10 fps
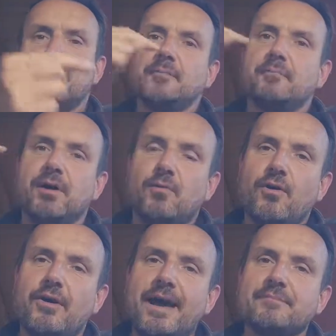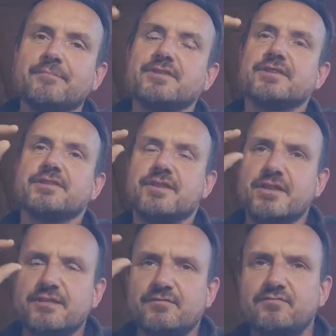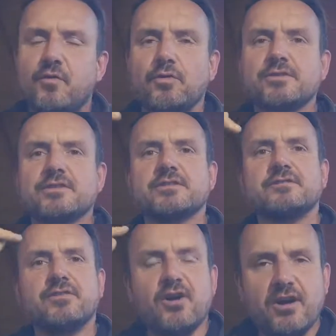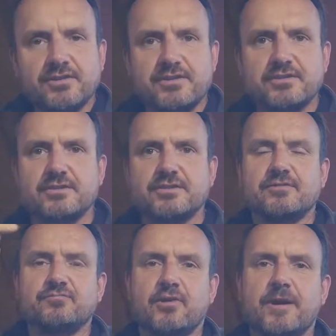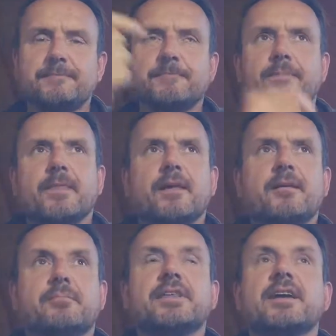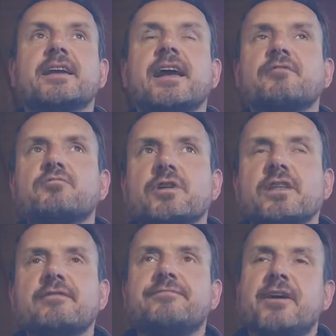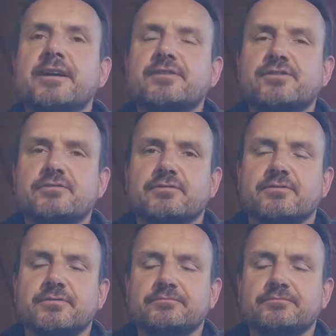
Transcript: But what happens is these focuses of consciousness, right? But they can get really fine-tuned.